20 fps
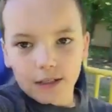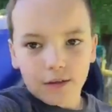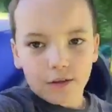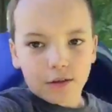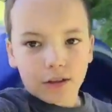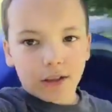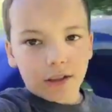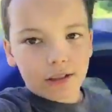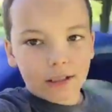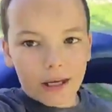
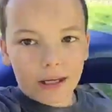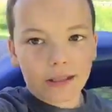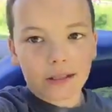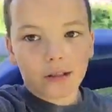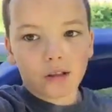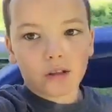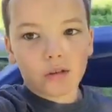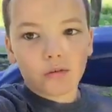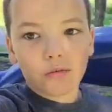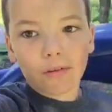usually tend
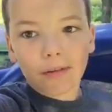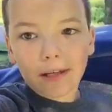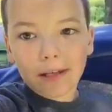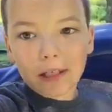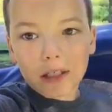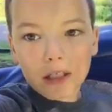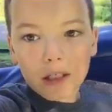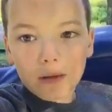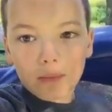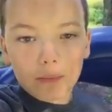to do
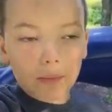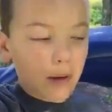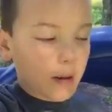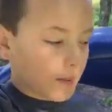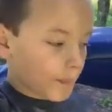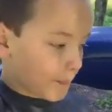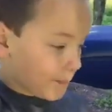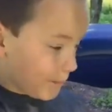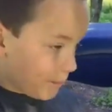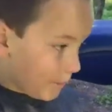this,
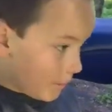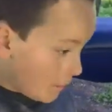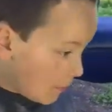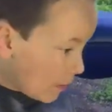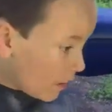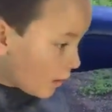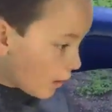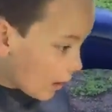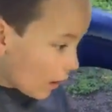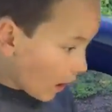but
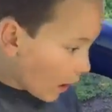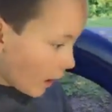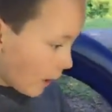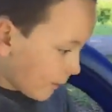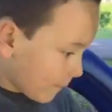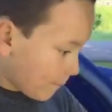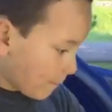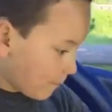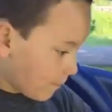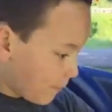
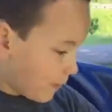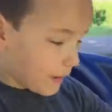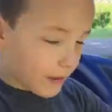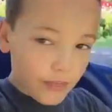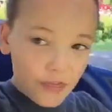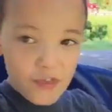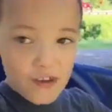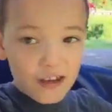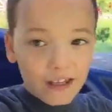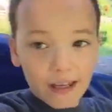I've
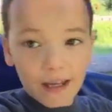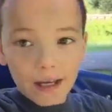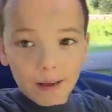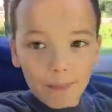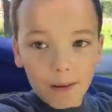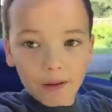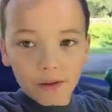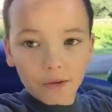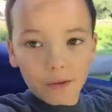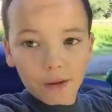been thinking
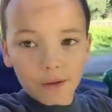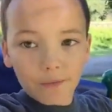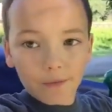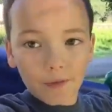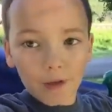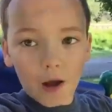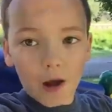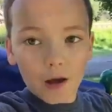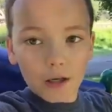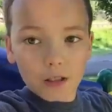about doing
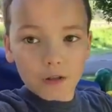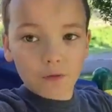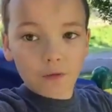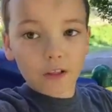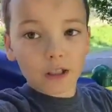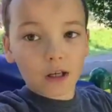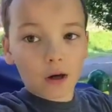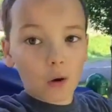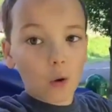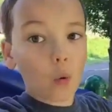vlogs for,
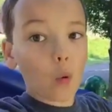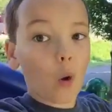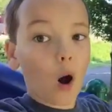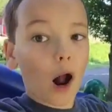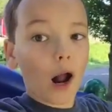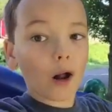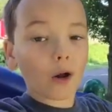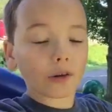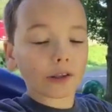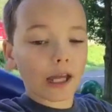like, a
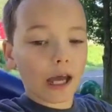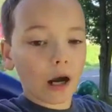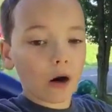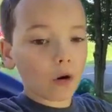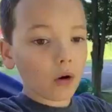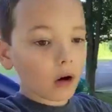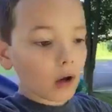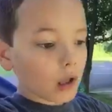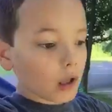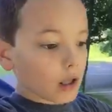while
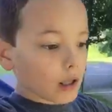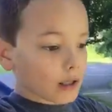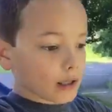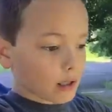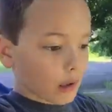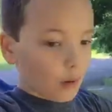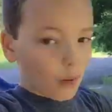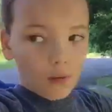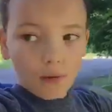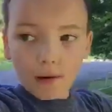now.
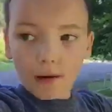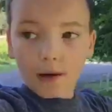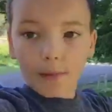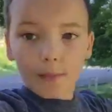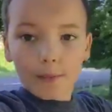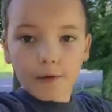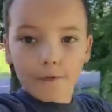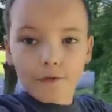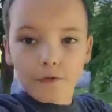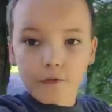So,
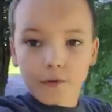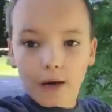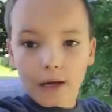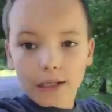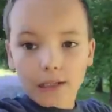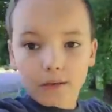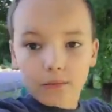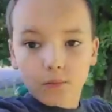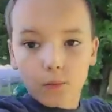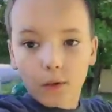if you
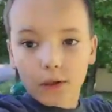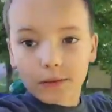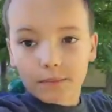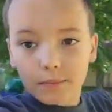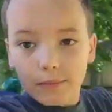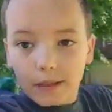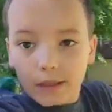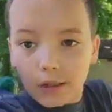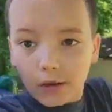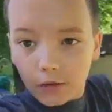guys want
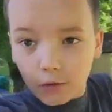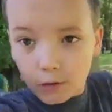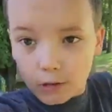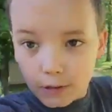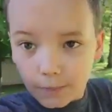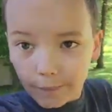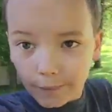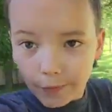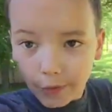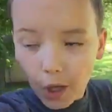me to do
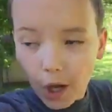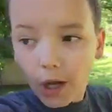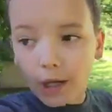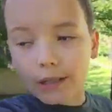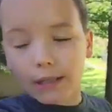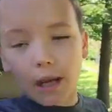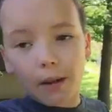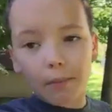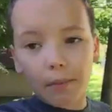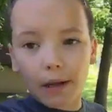some
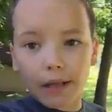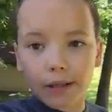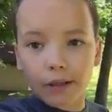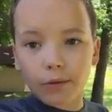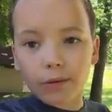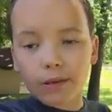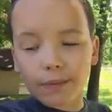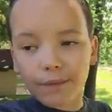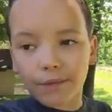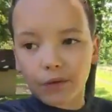vlogs, I might
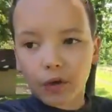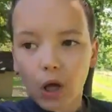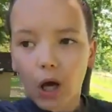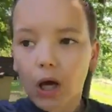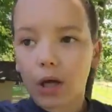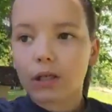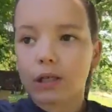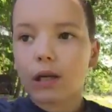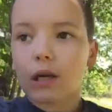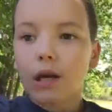do some
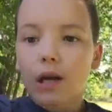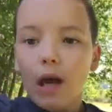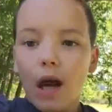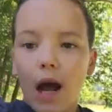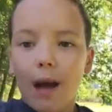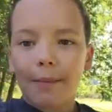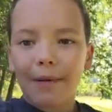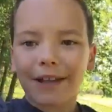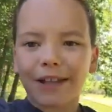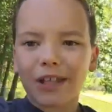vlogs.
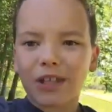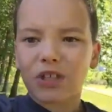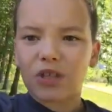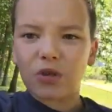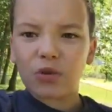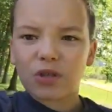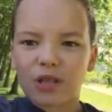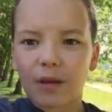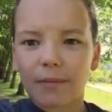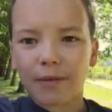I might just
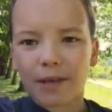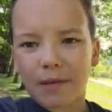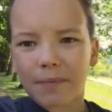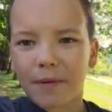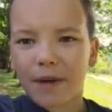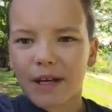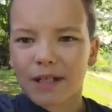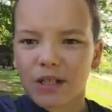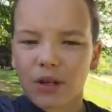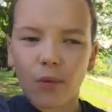do some just
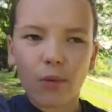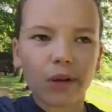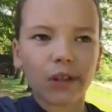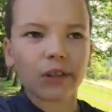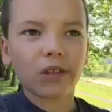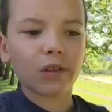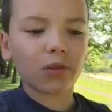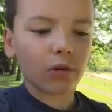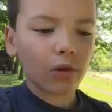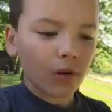because I
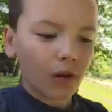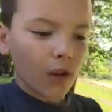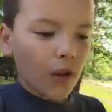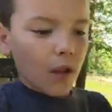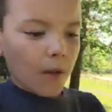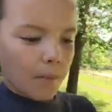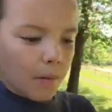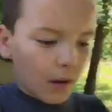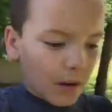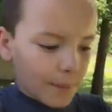want to,
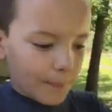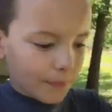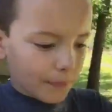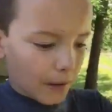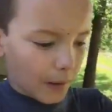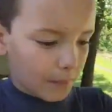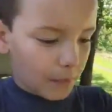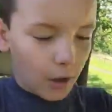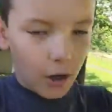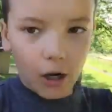but
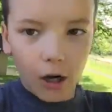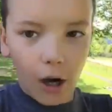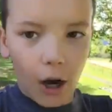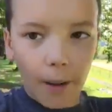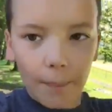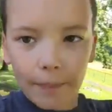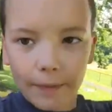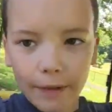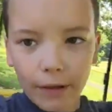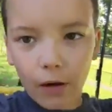I'm not
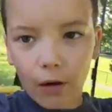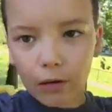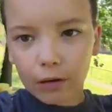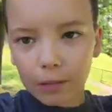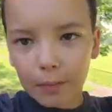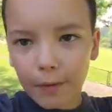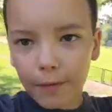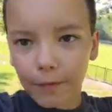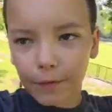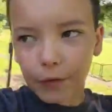copying
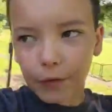Ultimate